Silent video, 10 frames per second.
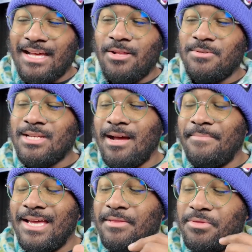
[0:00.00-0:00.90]
to that close
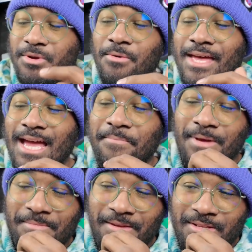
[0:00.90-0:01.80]
combat and throw
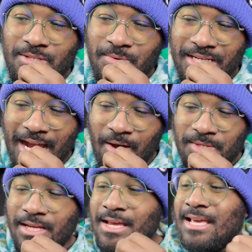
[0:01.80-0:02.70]
that, maybe even switch
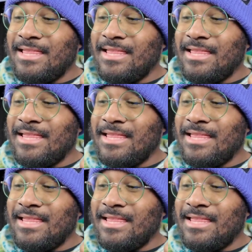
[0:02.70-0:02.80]
out.